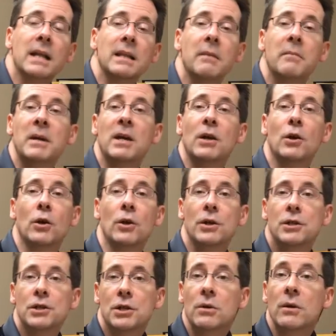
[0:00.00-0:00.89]
Let me
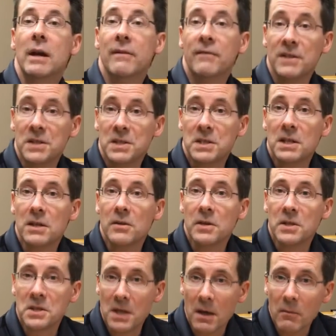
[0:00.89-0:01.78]
encourage you, if it's
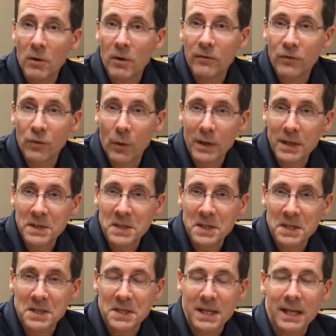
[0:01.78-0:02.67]
still the summer of
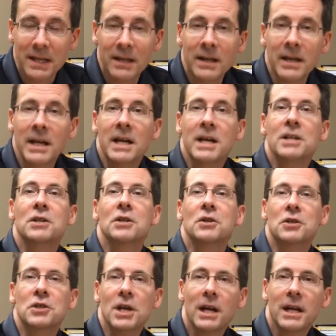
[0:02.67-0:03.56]
2016,
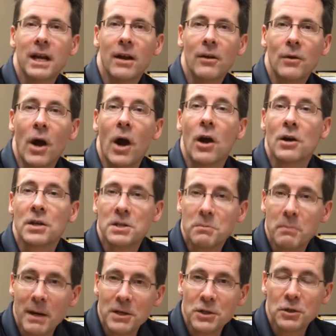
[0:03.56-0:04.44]
to check out our
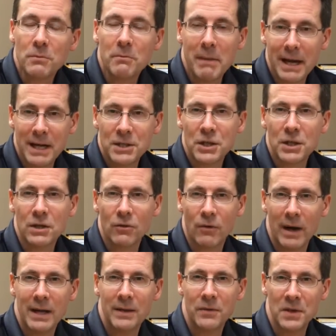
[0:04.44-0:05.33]
special matching
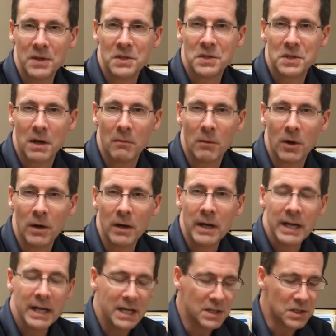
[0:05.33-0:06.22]
grant this summer.
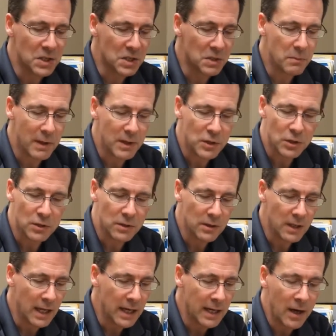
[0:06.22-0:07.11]
It's a
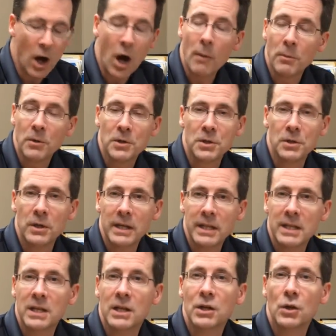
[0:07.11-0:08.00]
special
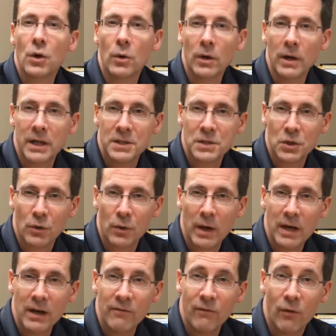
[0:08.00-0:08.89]
opportunity that a donor has
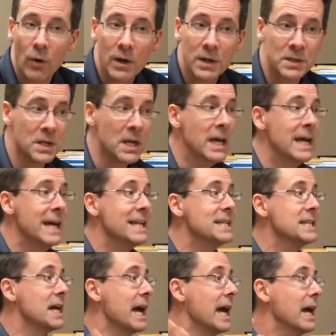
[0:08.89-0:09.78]
created for us
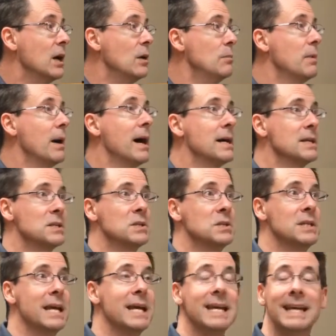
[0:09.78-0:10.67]
to help
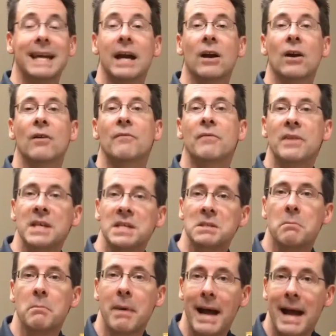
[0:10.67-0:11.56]
us take care of
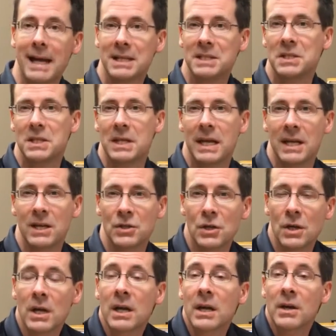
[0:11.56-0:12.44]
this
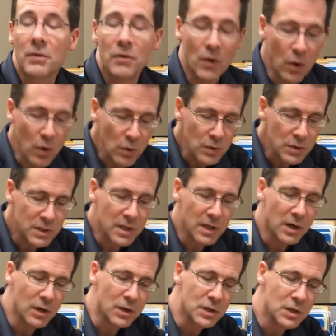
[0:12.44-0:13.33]
backstage, those
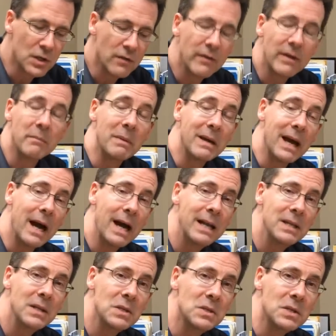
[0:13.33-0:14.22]
that are serving
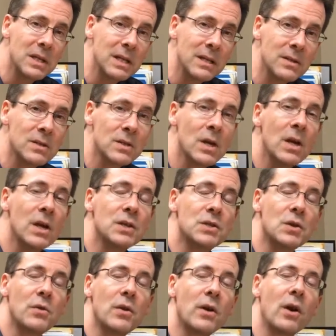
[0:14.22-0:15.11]
behind the scenes
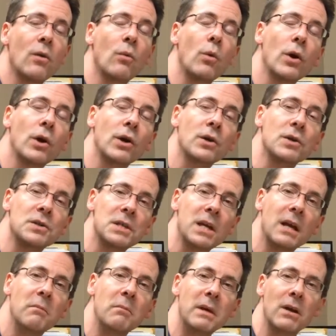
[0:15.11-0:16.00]
so that our
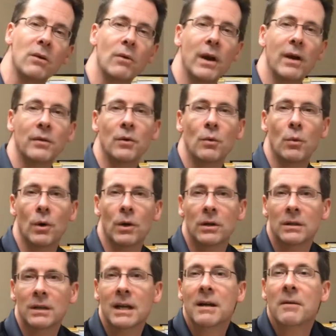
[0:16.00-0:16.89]
workers can be around the
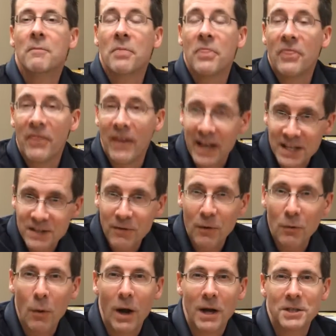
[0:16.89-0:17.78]
world. Thanks
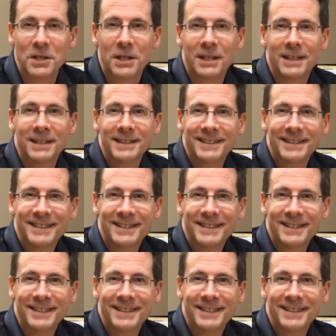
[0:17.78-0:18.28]
for watching.